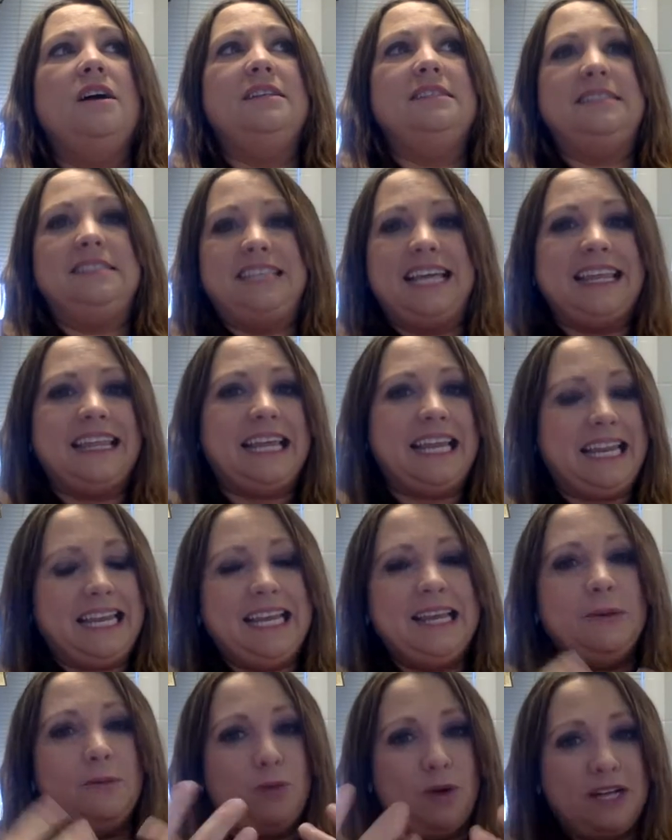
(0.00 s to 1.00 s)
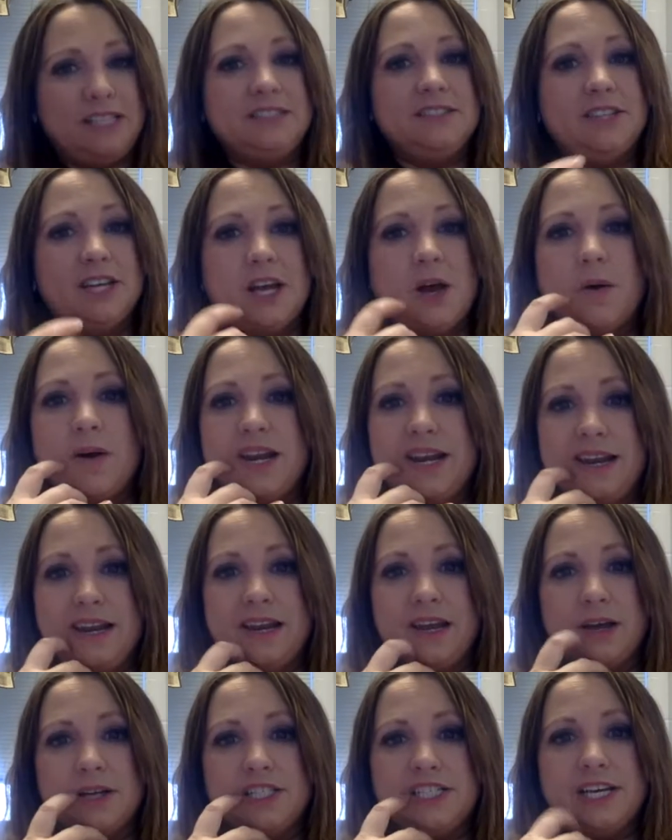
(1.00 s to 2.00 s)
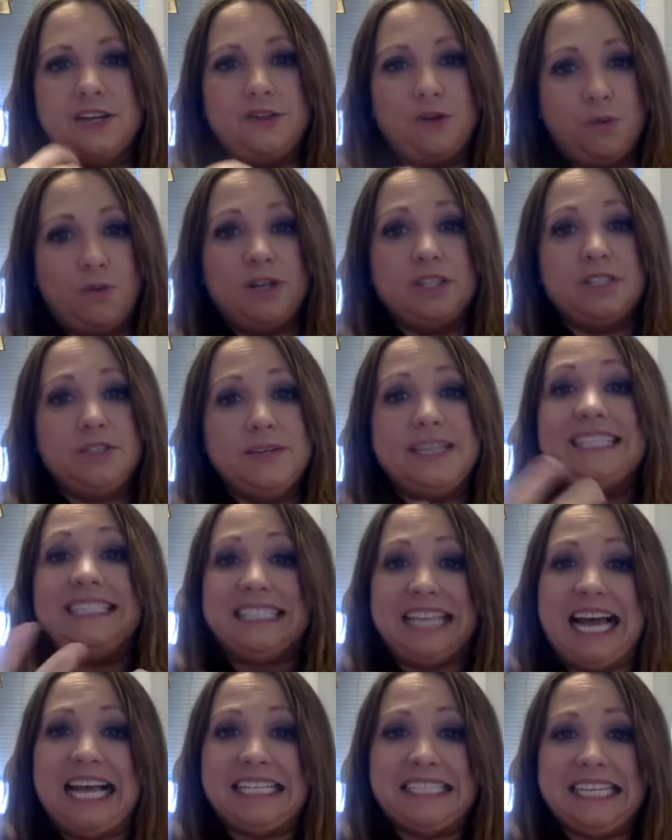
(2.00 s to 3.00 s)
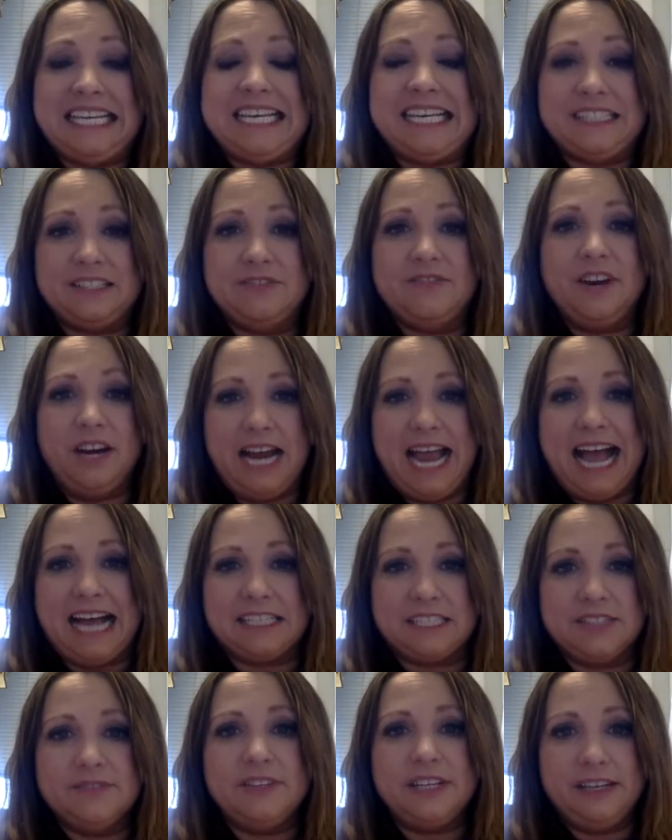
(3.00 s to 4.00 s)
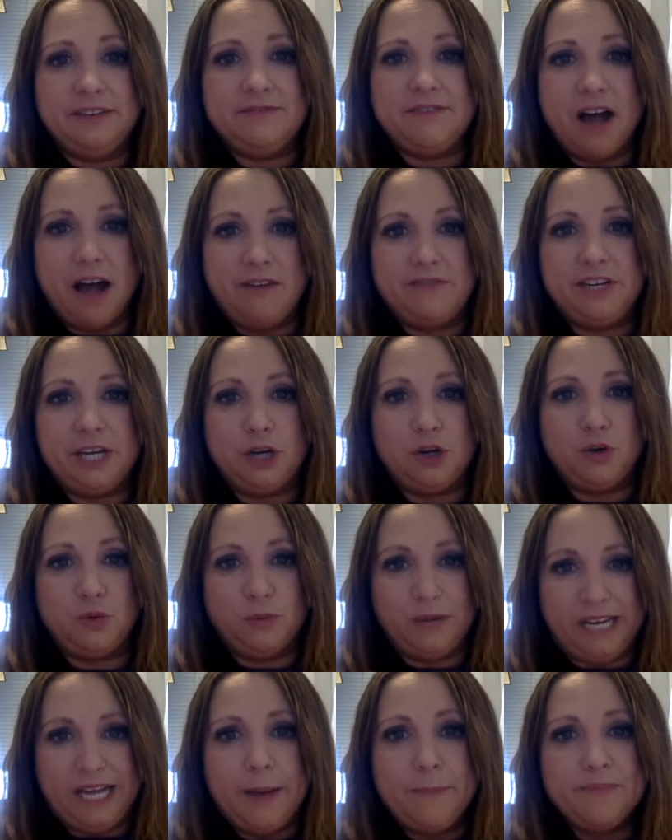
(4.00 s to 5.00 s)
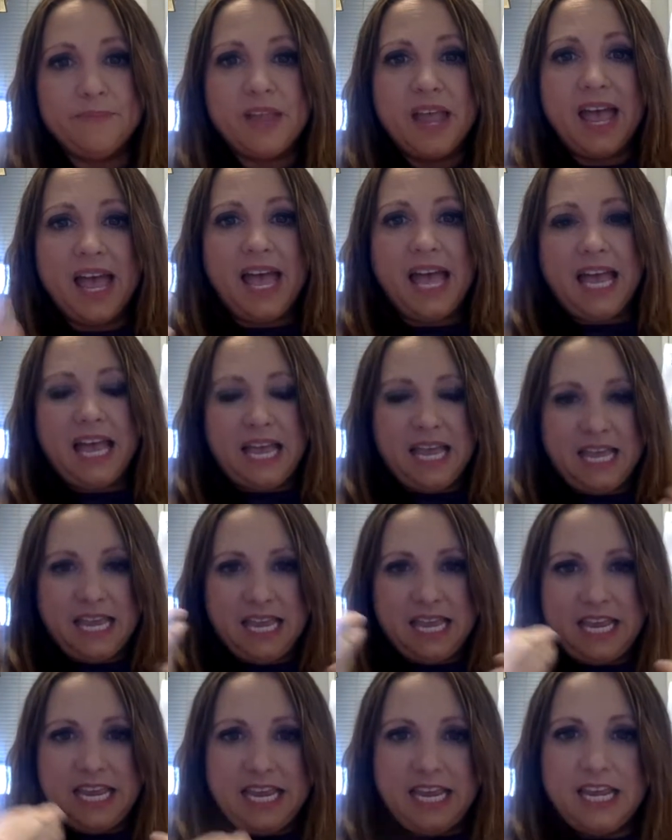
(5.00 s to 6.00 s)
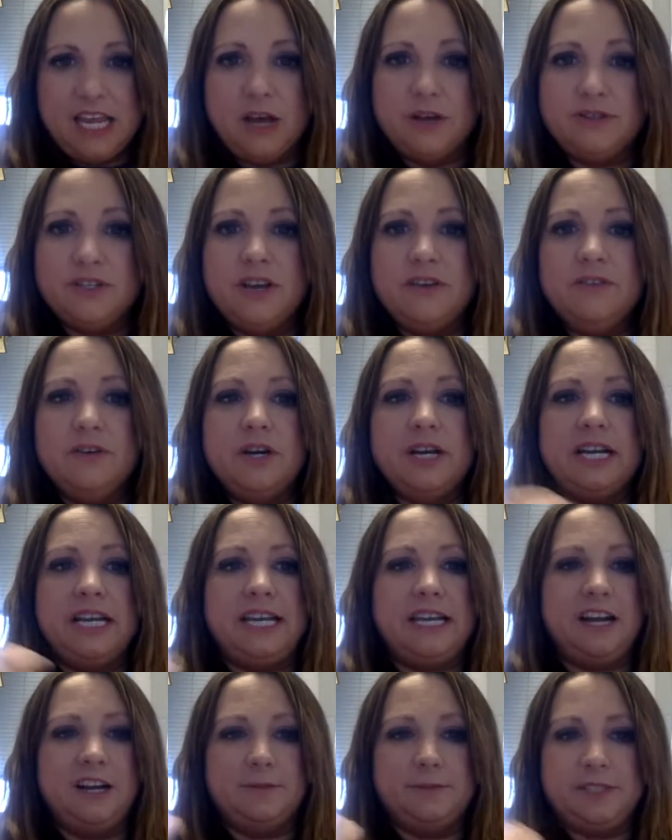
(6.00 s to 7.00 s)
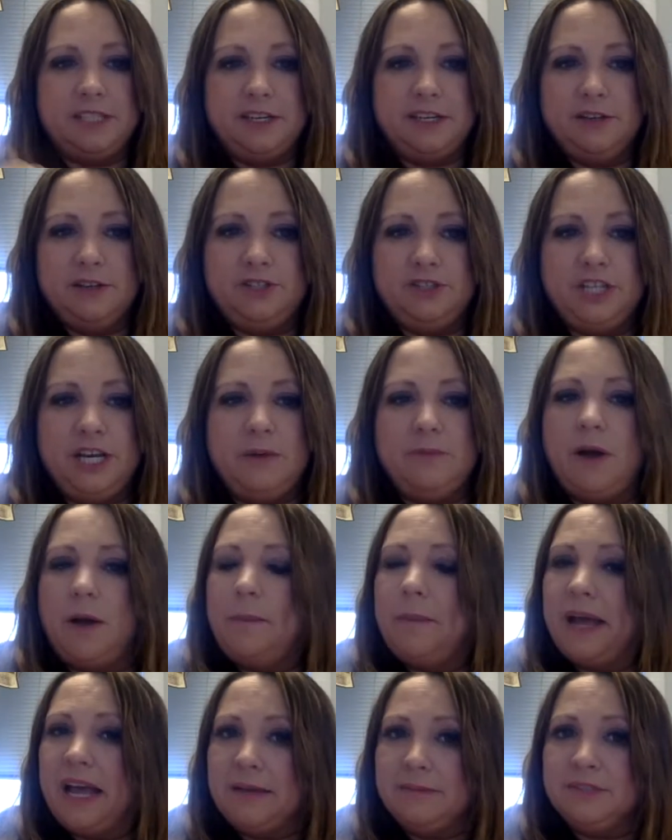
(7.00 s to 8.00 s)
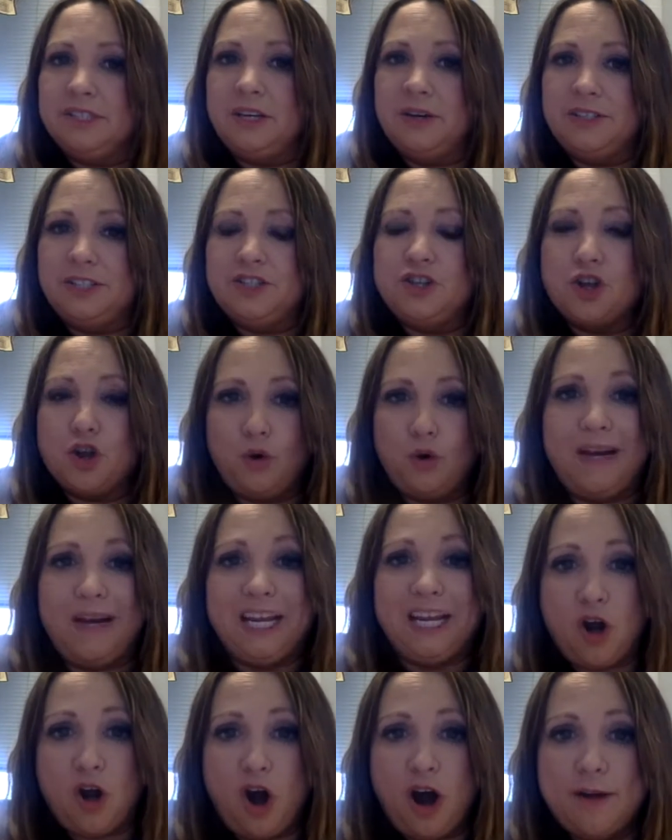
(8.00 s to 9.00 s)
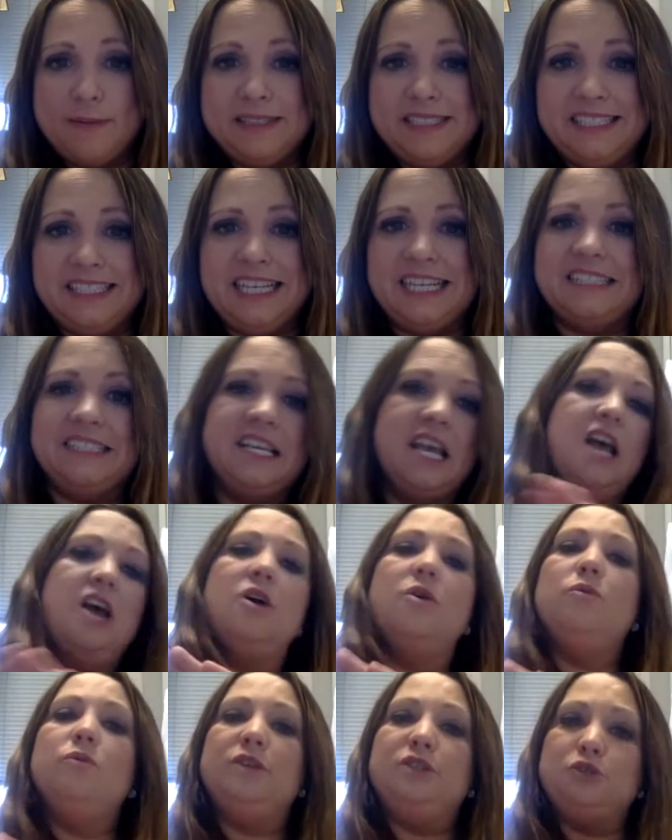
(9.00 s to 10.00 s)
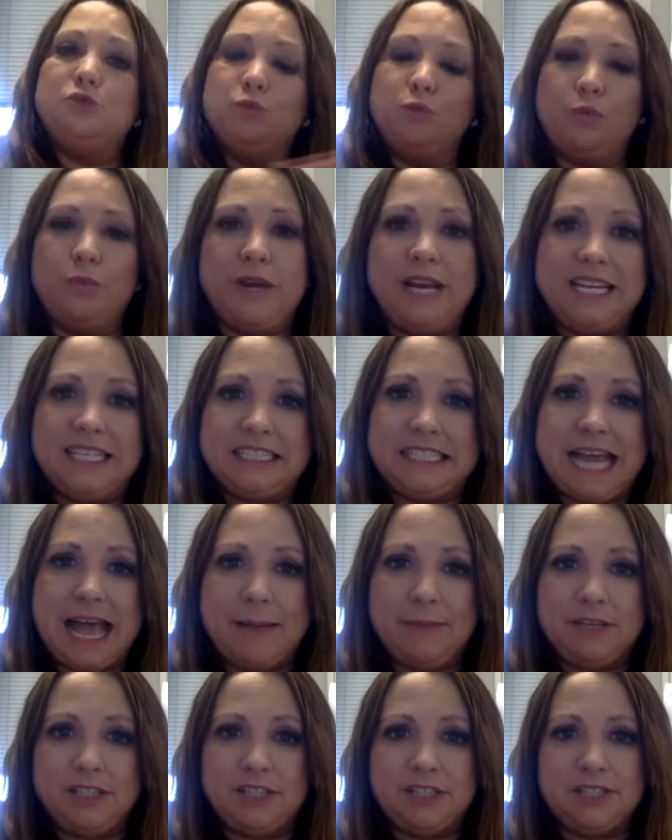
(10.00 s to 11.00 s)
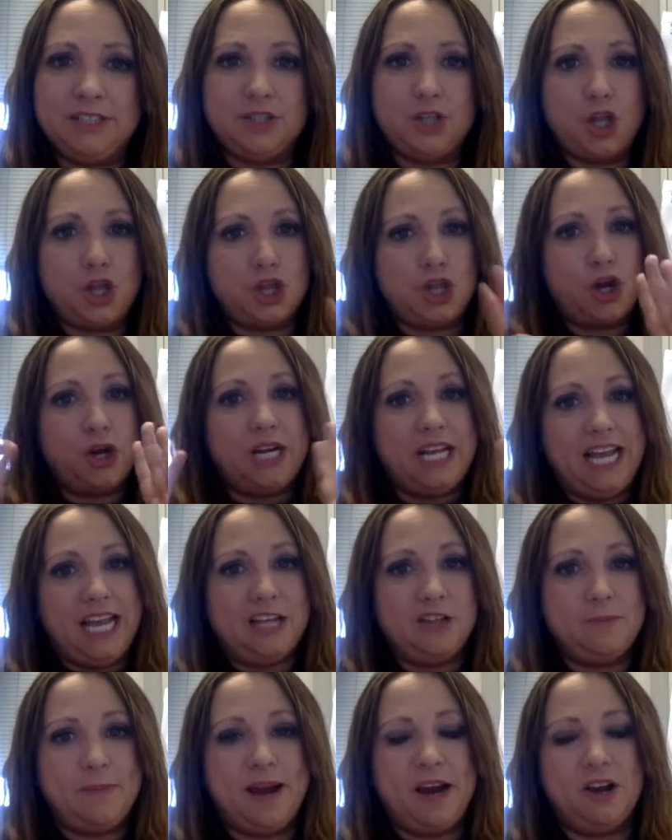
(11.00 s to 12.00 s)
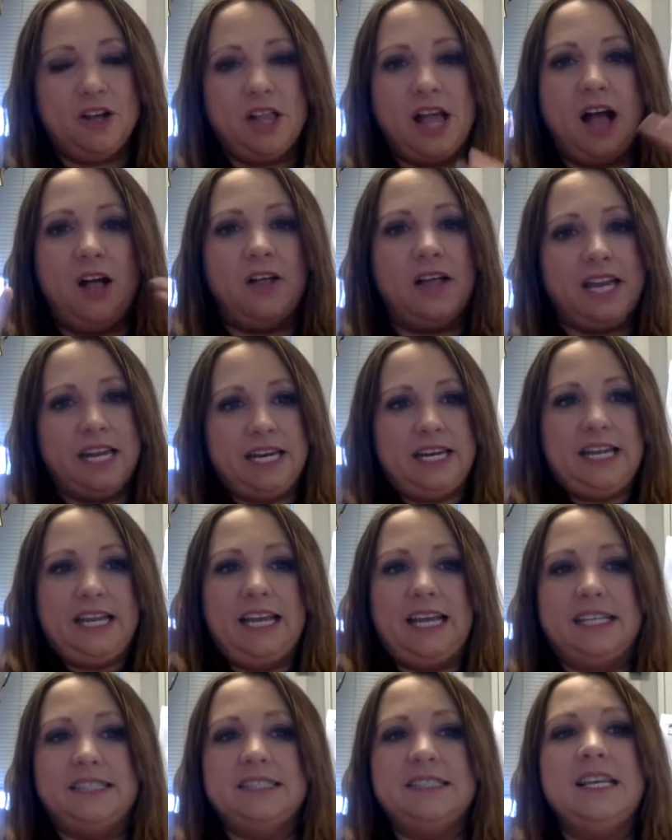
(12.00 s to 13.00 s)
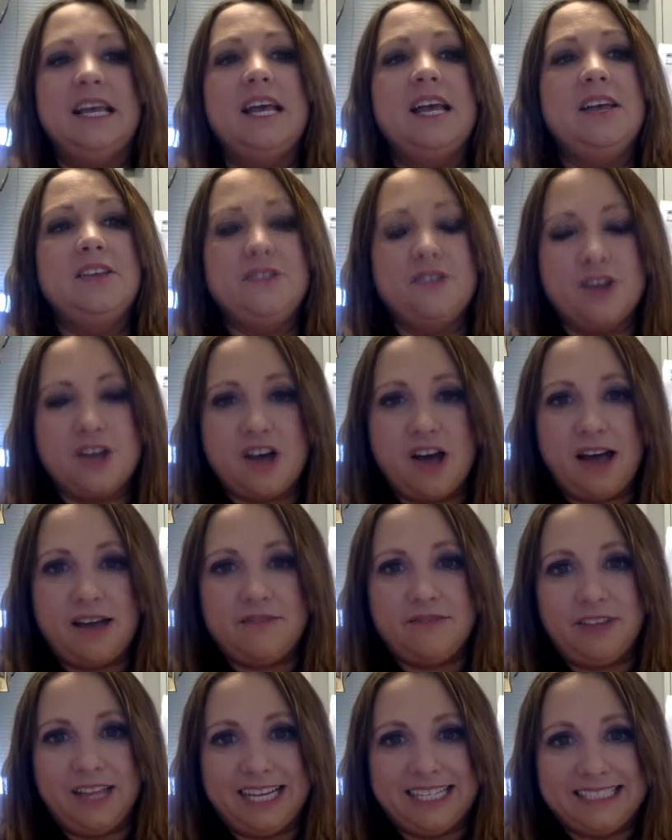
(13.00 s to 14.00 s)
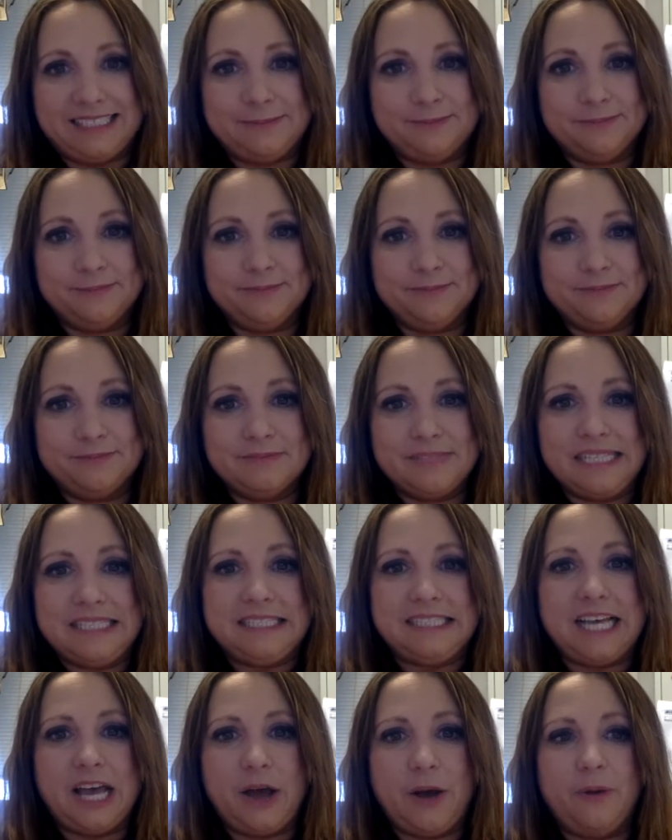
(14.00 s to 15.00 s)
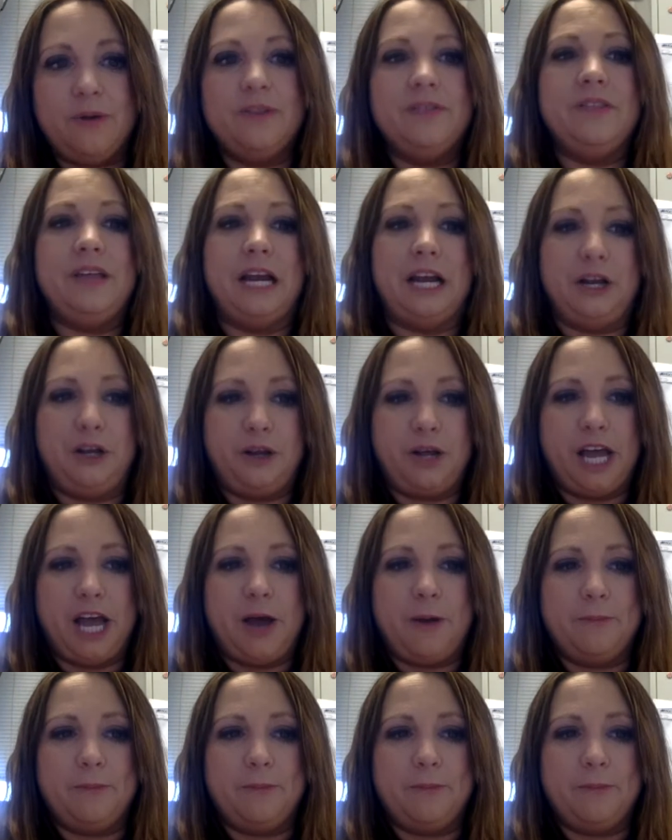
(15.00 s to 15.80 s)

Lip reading: say that he wants to go and negotiate the war. And so he does. He gets very actively involved in Korea. He goes over, he helps negotiate what becomes known as the Korean Armistice, which reestablishes the 38th parallel and it ends the conflict. So there you go.